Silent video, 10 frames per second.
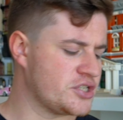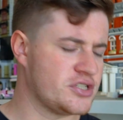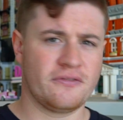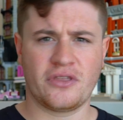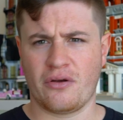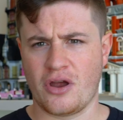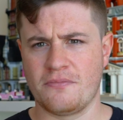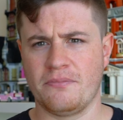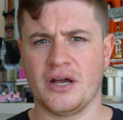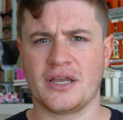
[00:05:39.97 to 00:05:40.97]
of their
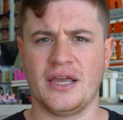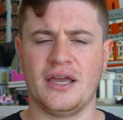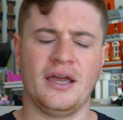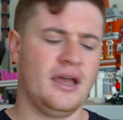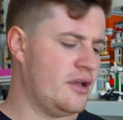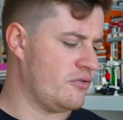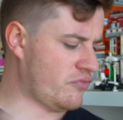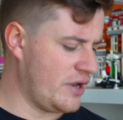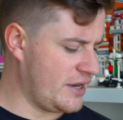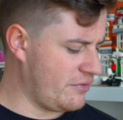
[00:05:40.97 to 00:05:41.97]
own bucket.
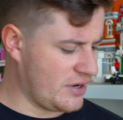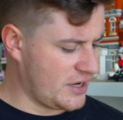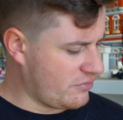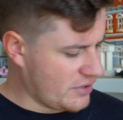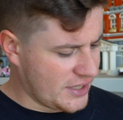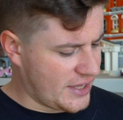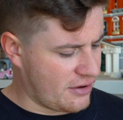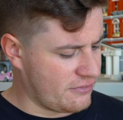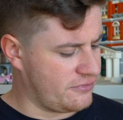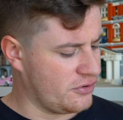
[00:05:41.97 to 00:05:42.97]
Really, really, really
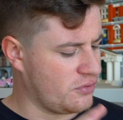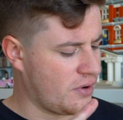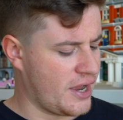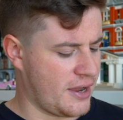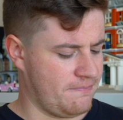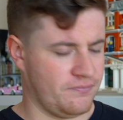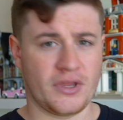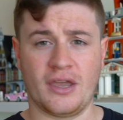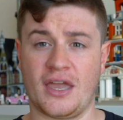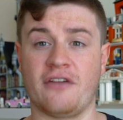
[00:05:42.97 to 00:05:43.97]
helpful.
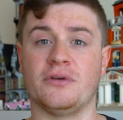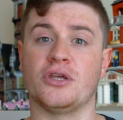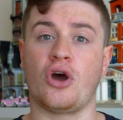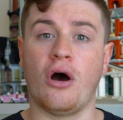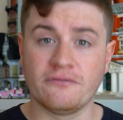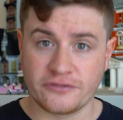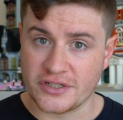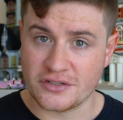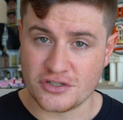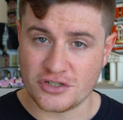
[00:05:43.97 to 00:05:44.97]
It gave me the
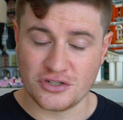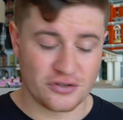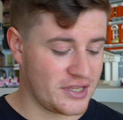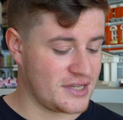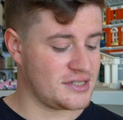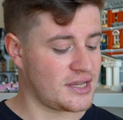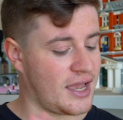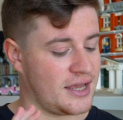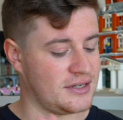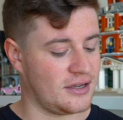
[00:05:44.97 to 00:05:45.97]
confidence to do this,
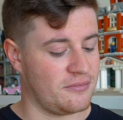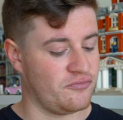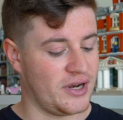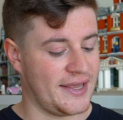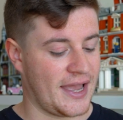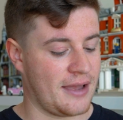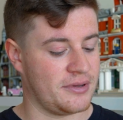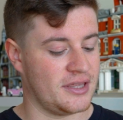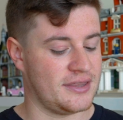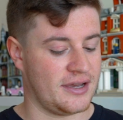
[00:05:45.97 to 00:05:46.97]
and I'm really
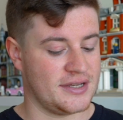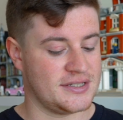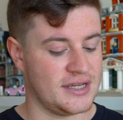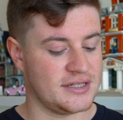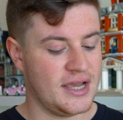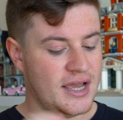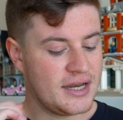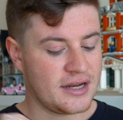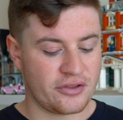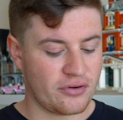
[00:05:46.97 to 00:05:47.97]
happy that I did.
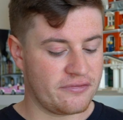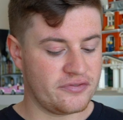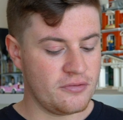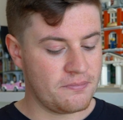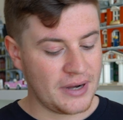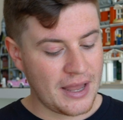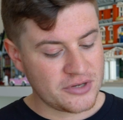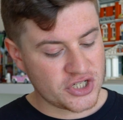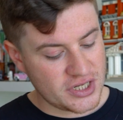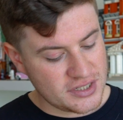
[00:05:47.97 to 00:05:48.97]
Now, there are a few
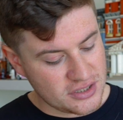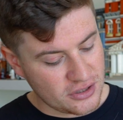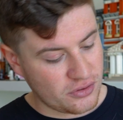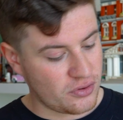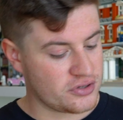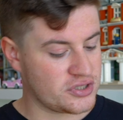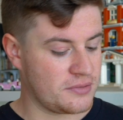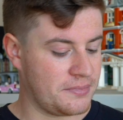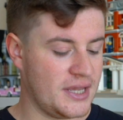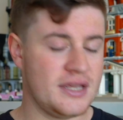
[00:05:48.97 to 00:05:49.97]
blemishes across the
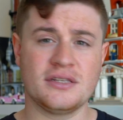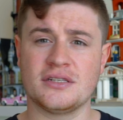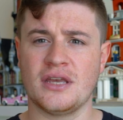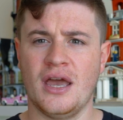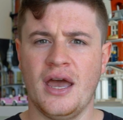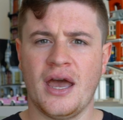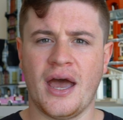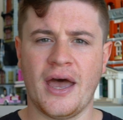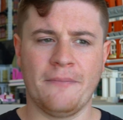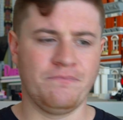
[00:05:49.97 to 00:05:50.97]
piece.
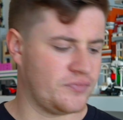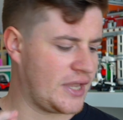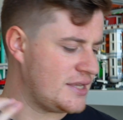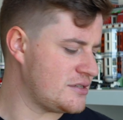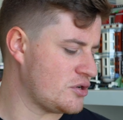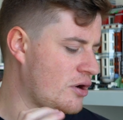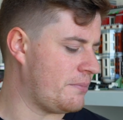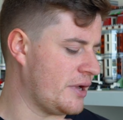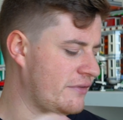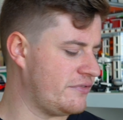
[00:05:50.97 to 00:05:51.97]
It's not
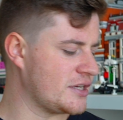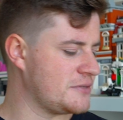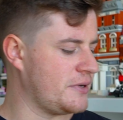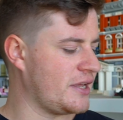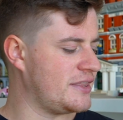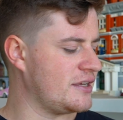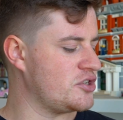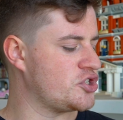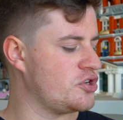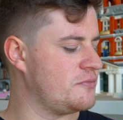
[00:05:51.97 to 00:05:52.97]
perfect, but I think it
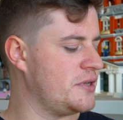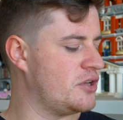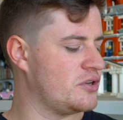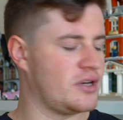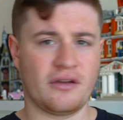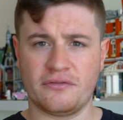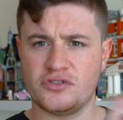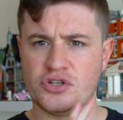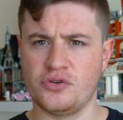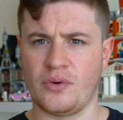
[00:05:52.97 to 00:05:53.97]
should be good enough
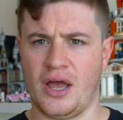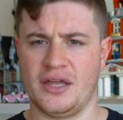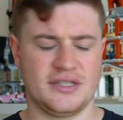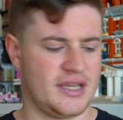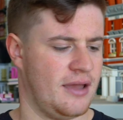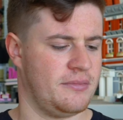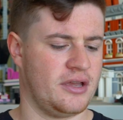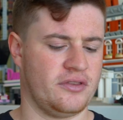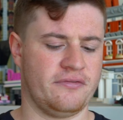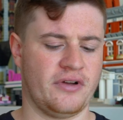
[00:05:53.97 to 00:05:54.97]
to get me
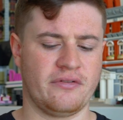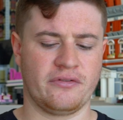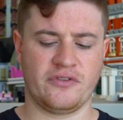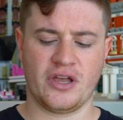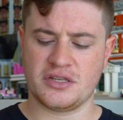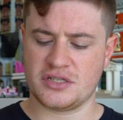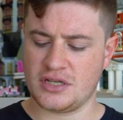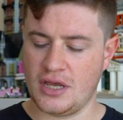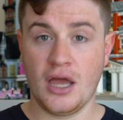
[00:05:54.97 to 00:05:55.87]
on the 501st,